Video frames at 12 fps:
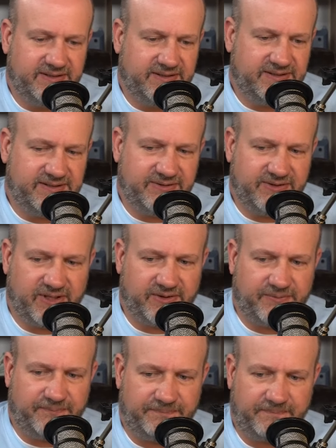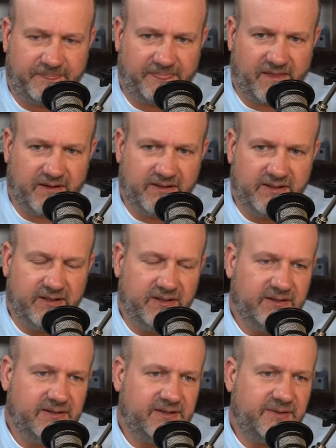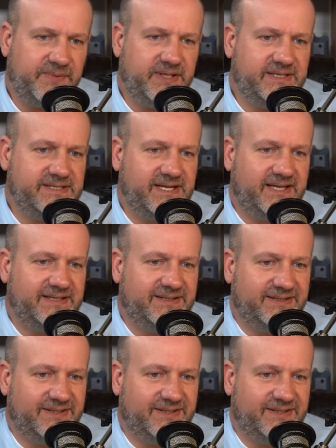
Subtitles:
that do know. That being said,